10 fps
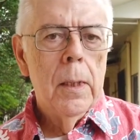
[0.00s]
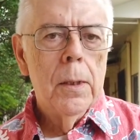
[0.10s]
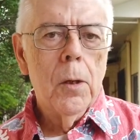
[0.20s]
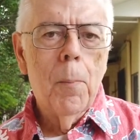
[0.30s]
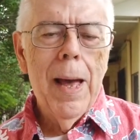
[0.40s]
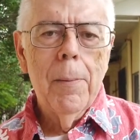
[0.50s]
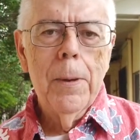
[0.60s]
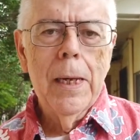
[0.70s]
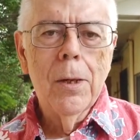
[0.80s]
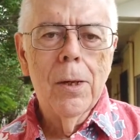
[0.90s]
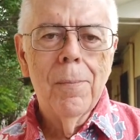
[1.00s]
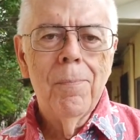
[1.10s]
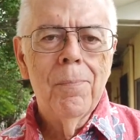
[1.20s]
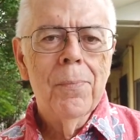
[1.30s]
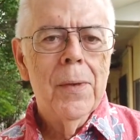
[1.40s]
So my opinion
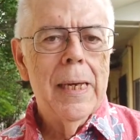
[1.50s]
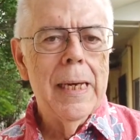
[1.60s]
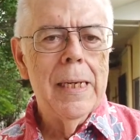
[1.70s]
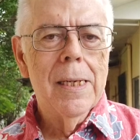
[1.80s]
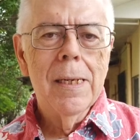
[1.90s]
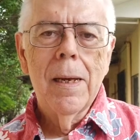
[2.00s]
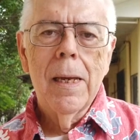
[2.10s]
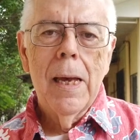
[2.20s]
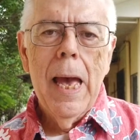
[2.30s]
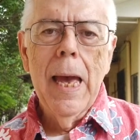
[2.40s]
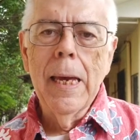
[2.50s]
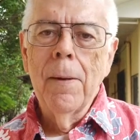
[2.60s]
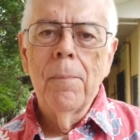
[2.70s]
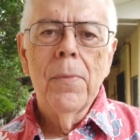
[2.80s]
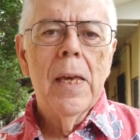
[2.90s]
is, hey,
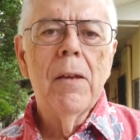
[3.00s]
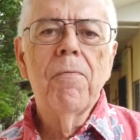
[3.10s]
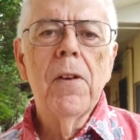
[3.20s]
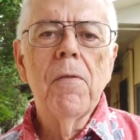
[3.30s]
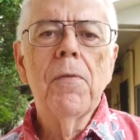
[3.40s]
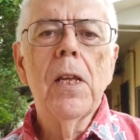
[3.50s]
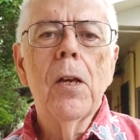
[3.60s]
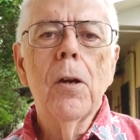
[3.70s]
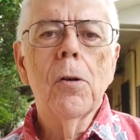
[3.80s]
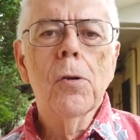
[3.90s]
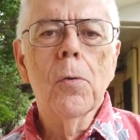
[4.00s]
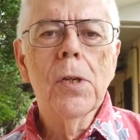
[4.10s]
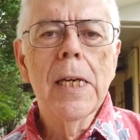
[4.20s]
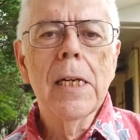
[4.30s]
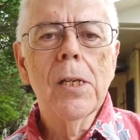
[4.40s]
in 50 years or
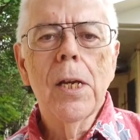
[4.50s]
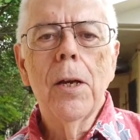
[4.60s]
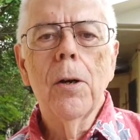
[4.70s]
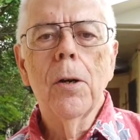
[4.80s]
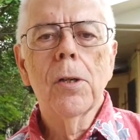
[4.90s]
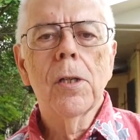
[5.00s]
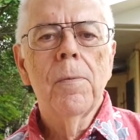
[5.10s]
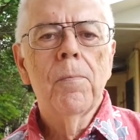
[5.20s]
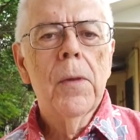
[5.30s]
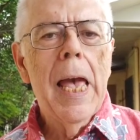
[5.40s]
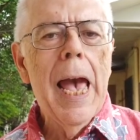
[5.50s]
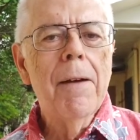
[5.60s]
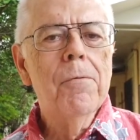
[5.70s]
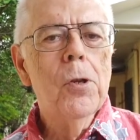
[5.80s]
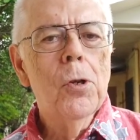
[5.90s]
60 years,
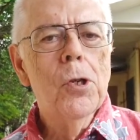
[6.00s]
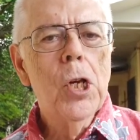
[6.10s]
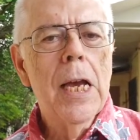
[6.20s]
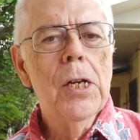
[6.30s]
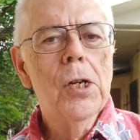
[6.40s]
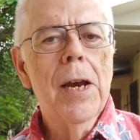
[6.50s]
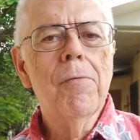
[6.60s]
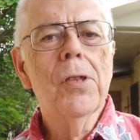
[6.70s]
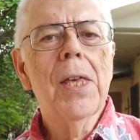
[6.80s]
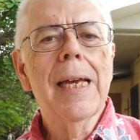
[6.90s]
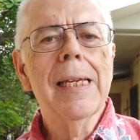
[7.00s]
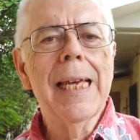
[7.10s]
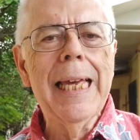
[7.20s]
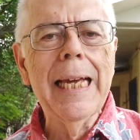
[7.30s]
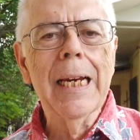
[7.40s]
after you changed everything to
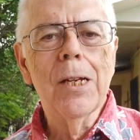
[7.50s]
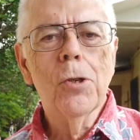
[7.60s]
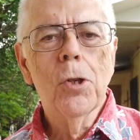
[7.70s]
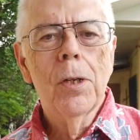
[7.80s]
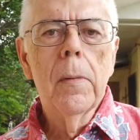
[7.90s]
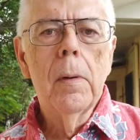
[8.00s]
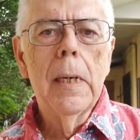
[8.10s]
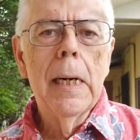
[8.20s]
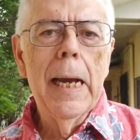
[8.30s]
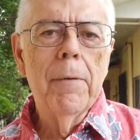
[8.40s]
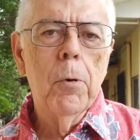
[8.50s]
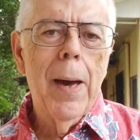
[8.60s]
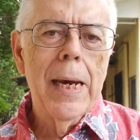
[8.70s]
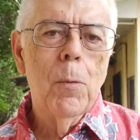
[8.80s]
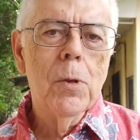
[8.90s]
English,
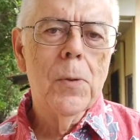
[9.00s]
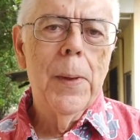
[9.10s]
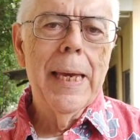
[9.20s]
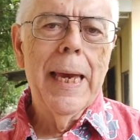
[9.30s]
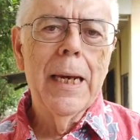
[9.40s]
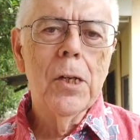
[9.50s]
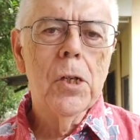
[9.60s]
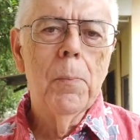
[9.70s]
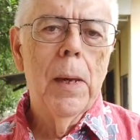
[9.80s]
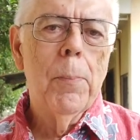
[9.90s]
everybody would speak English and be